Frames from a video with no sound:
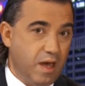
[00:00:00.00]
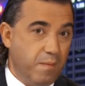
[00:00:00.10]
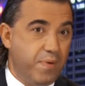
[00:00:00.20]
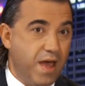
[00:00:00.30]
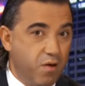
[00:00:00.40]

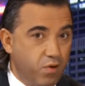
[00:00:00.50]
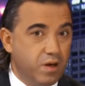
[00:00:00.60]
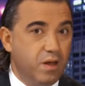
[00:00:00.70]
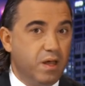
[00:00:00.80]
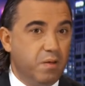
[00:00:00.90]

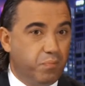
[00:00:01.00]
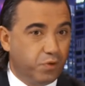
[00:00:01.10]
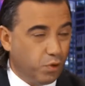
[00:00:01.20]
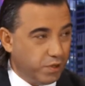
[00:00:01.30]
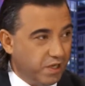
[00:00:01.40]
apparent
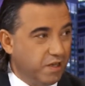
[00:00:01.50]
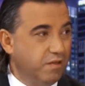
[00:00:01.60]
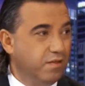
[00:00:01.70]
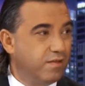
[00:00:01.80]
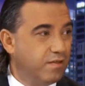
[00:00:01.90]

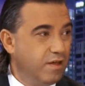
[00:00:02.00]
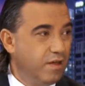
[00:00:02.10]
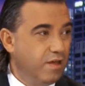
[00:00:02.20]
employees.